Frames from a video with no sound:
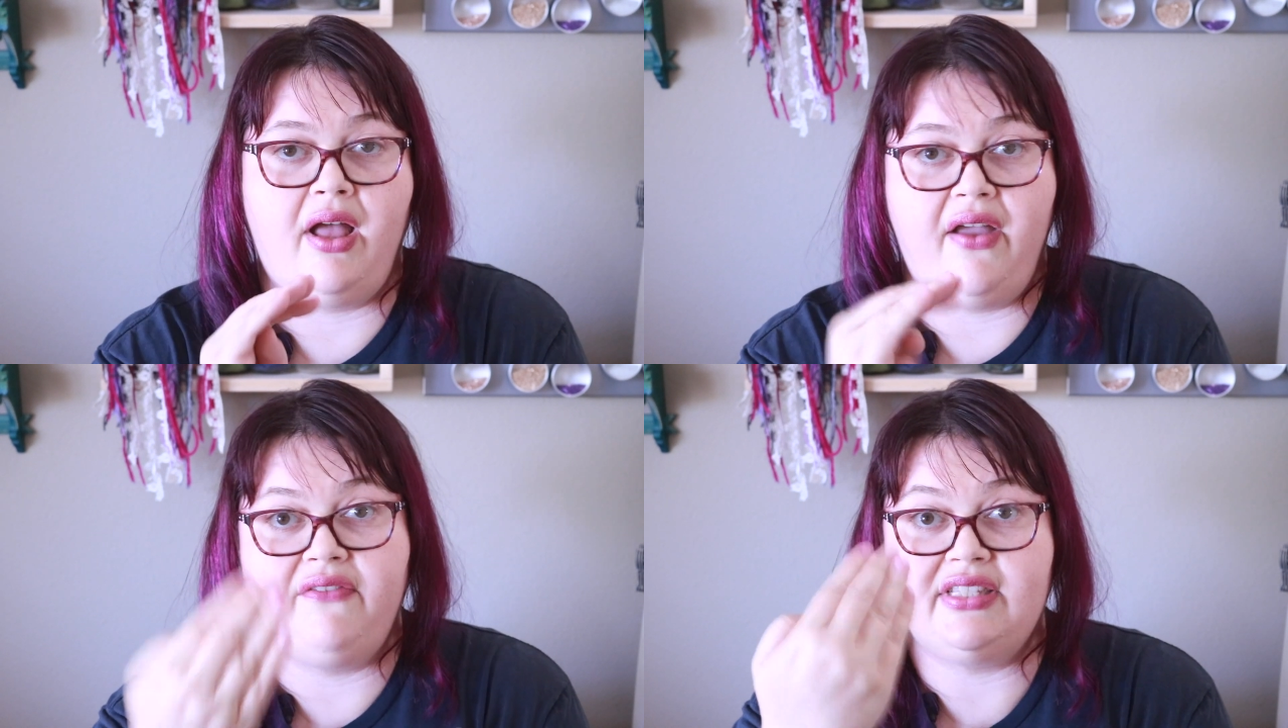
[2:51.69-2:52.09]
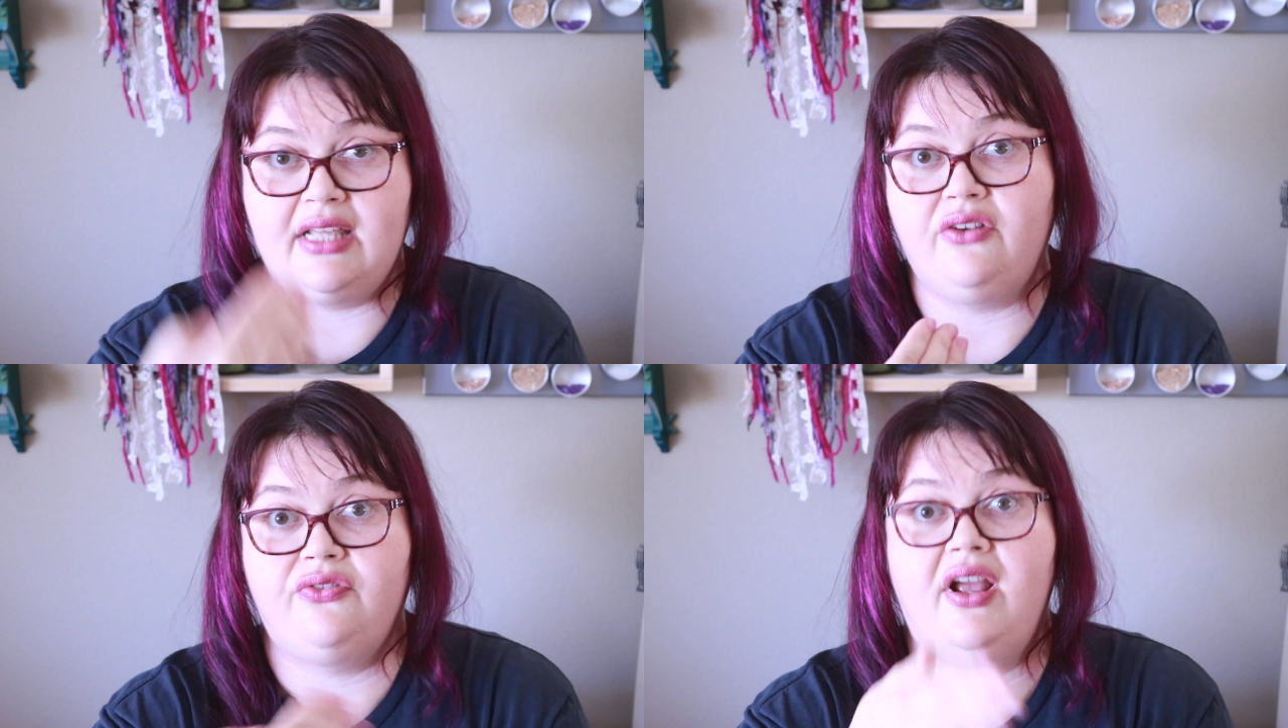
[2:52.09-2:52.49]
I have a
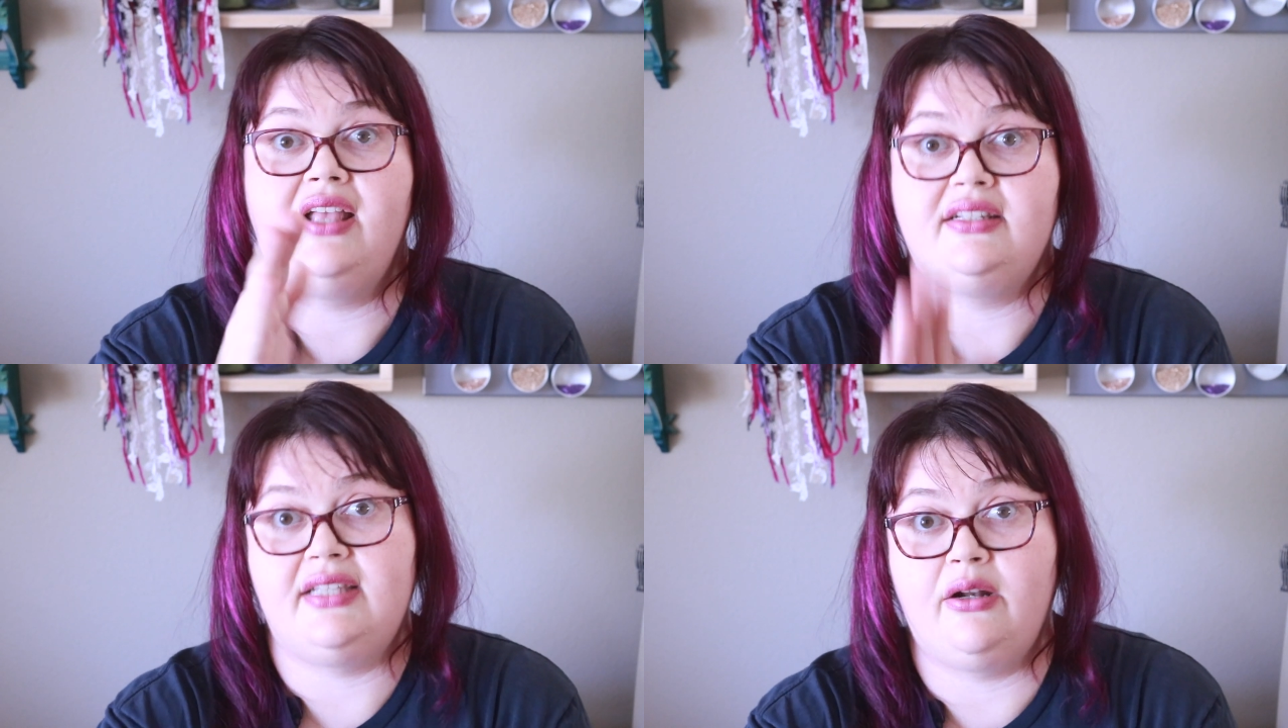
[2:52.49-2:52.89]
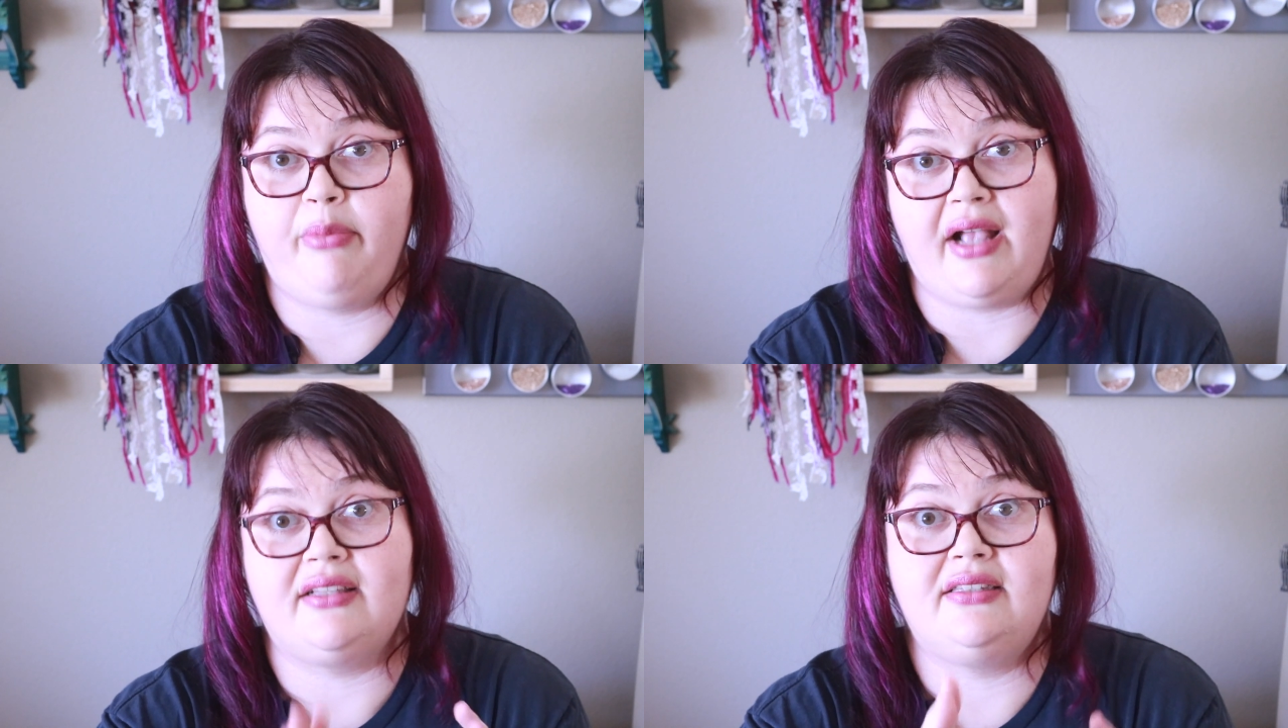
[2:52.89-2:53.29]
center front and center
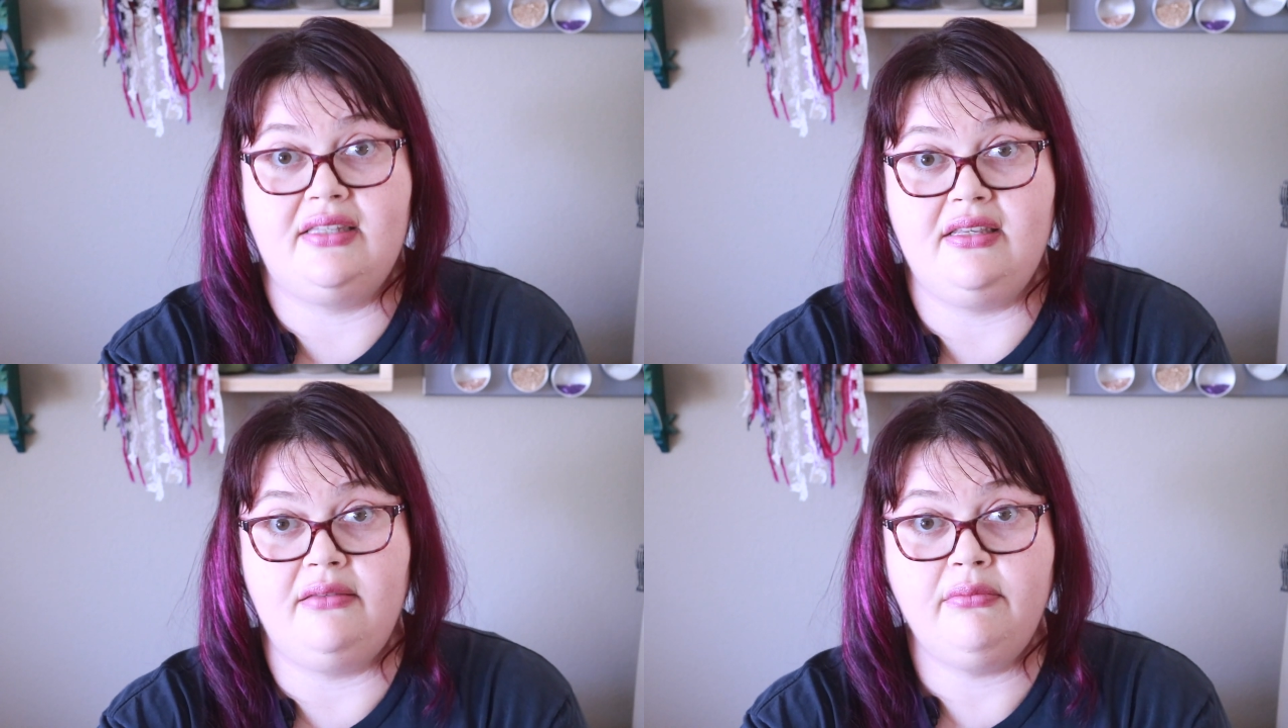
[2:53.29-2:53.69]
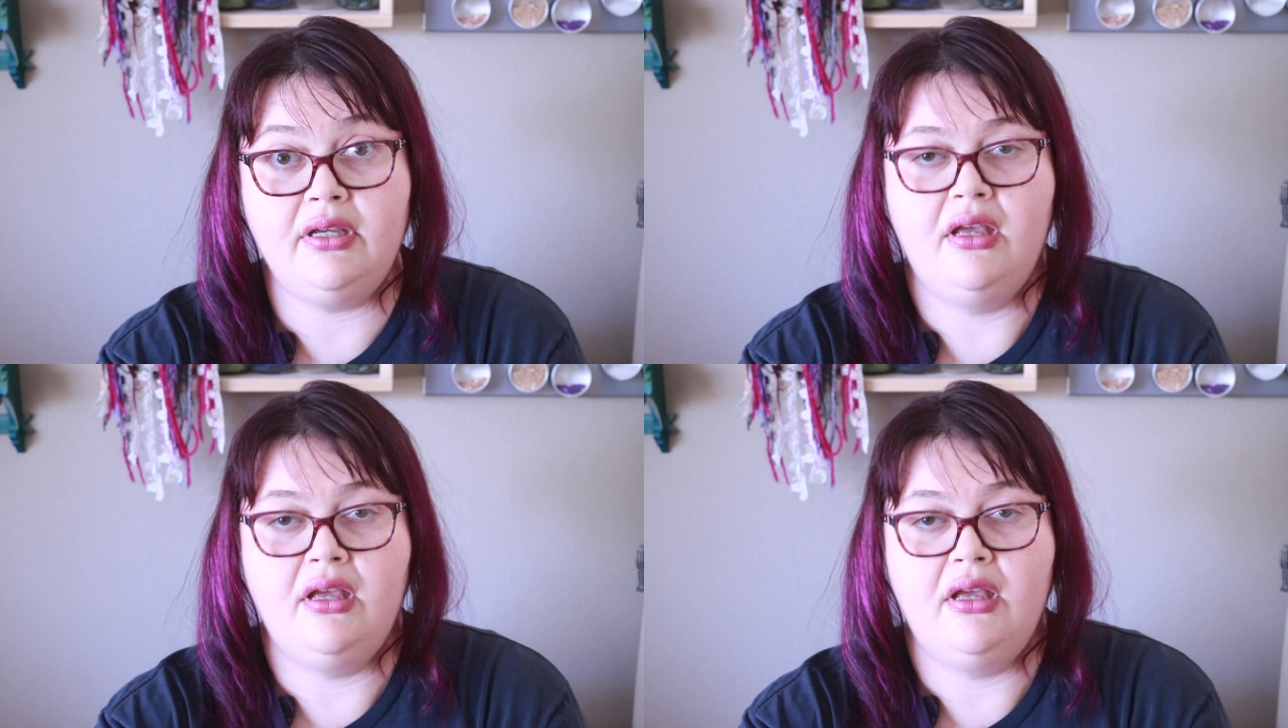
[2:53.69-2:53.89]
back seam.